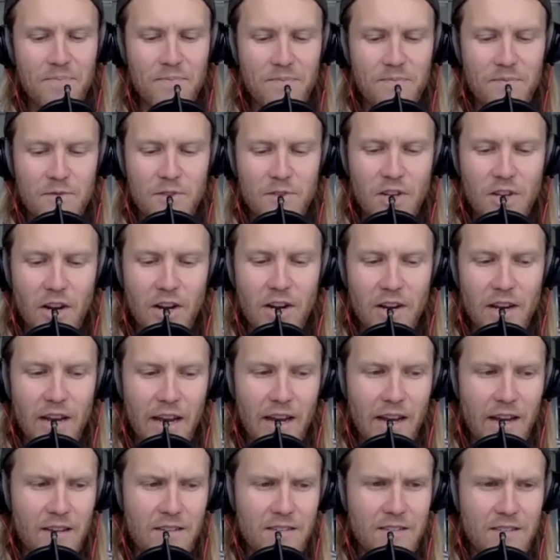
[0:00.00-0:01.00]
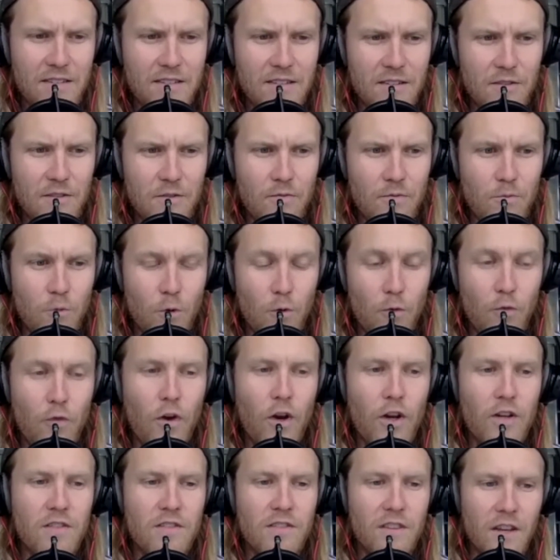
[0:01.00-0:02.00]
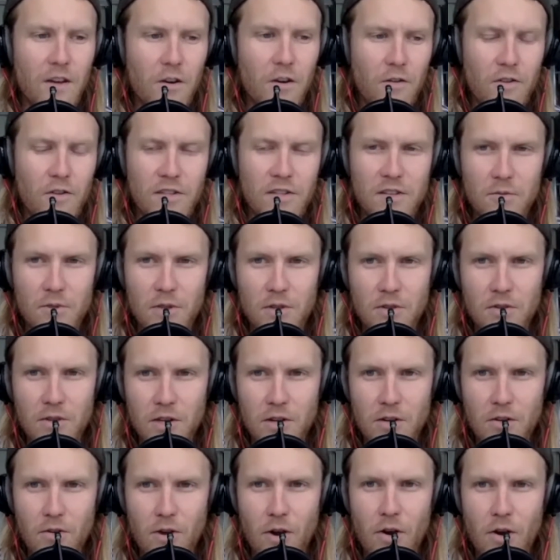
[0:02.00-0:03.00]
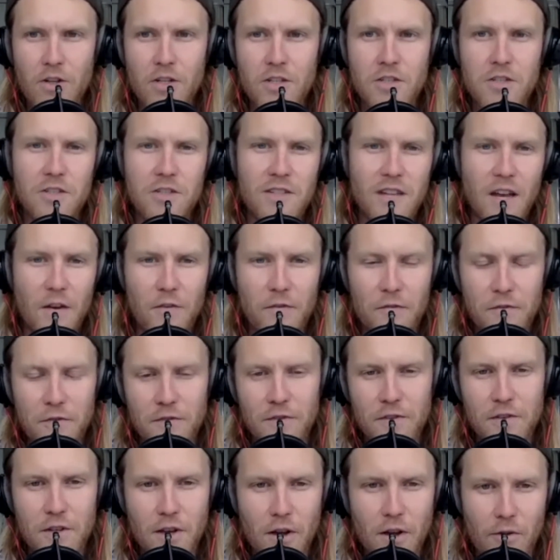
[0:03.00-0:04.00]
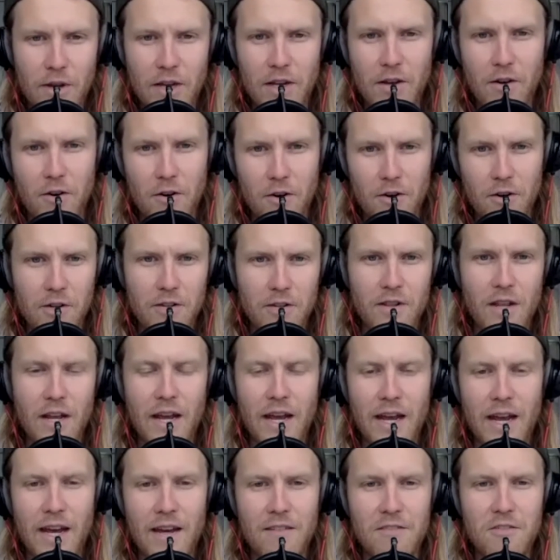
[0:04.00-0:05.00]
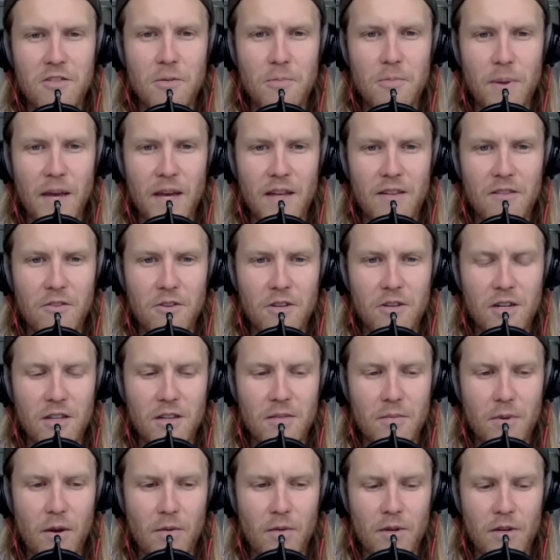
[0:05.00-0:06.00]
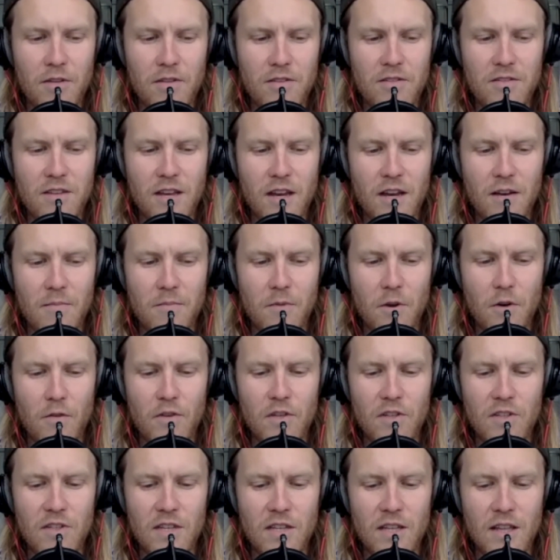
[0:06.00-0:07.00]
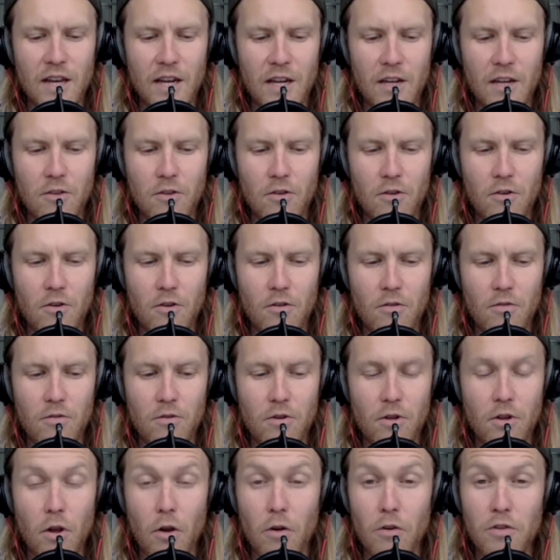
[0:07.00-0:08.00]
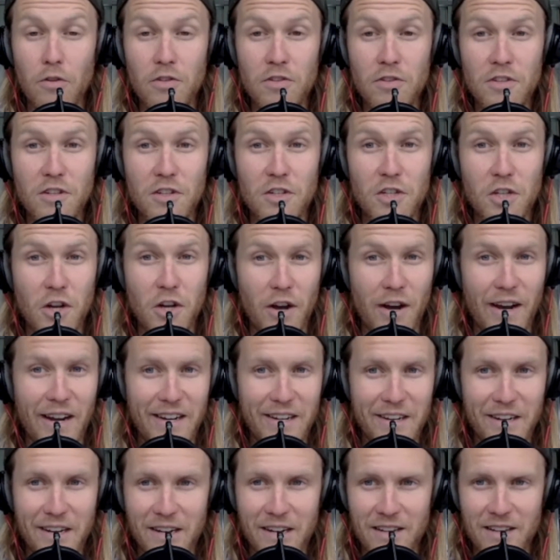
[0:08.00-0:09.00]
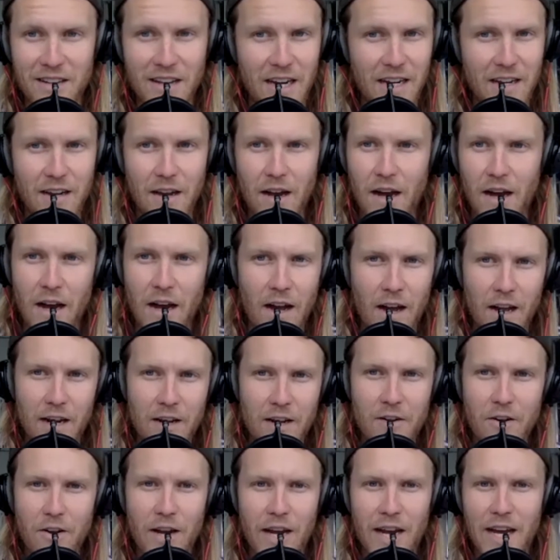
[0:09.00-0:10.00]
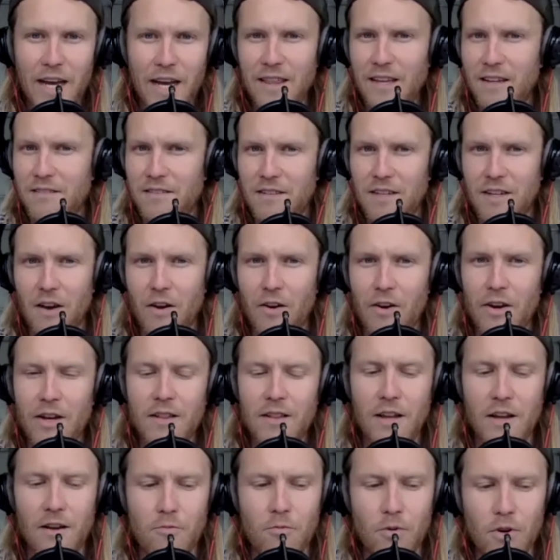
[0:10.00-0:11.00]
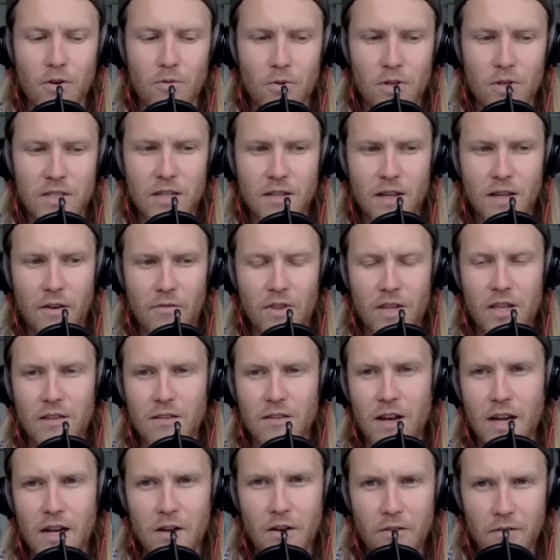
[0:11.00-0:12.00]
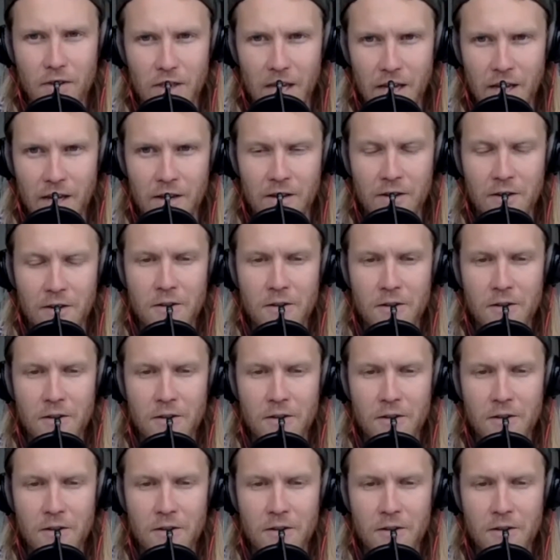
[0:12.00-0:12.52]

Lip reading: So firstly, obviously with all the corona stuff going on, how's Japan looking at the moment? Because obviously, you're close to China, I don't know how things are going, what's everything like over there?